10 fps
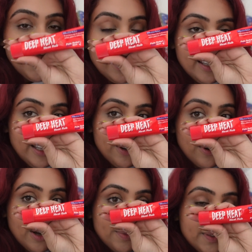heat
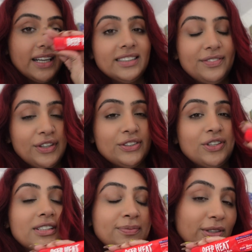rub. Guys, this video is
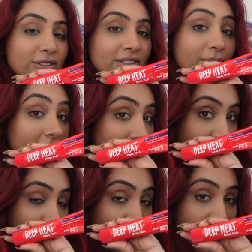not sponsored, but
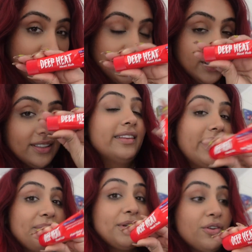yo, if you're watching,
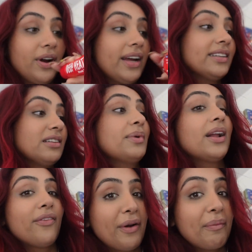that'd be great because I'm in
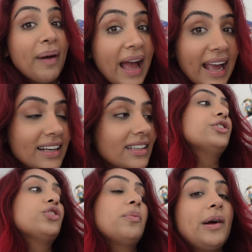a lot of pain.
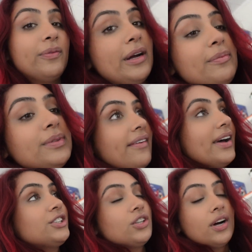So my ribs have
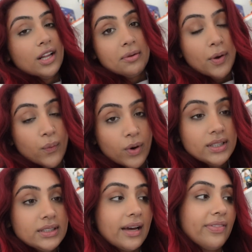actually gotten a little bit
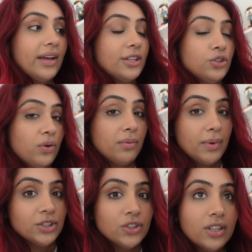worse. I think I tore a
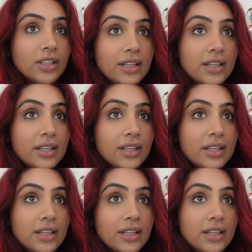muscle.